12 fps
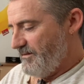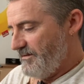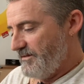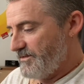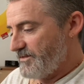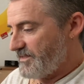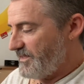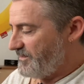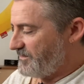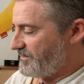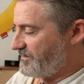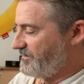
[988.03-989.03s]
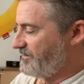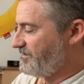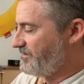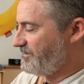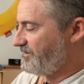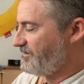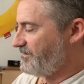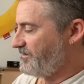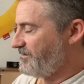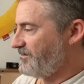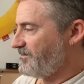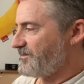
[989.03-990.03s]
it just has
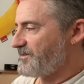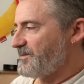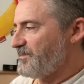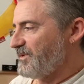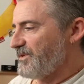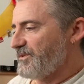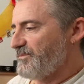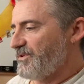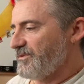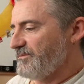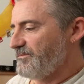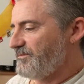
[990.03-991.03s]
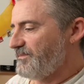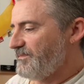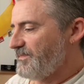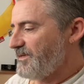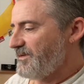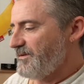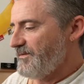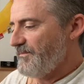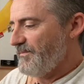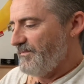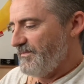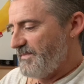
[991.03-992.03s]
the symbol at the bottom.
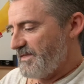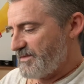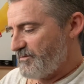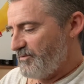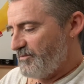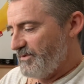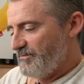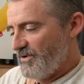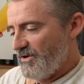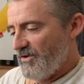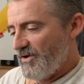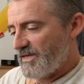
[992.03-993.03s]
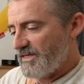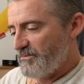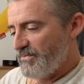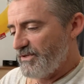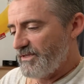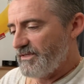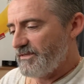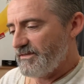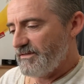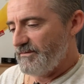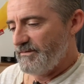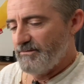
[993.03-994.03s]
This will might likely be
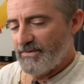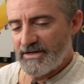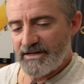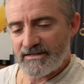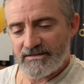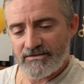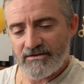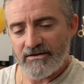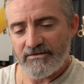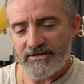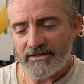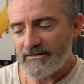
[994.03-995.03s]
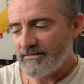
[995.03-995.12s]
my next diary.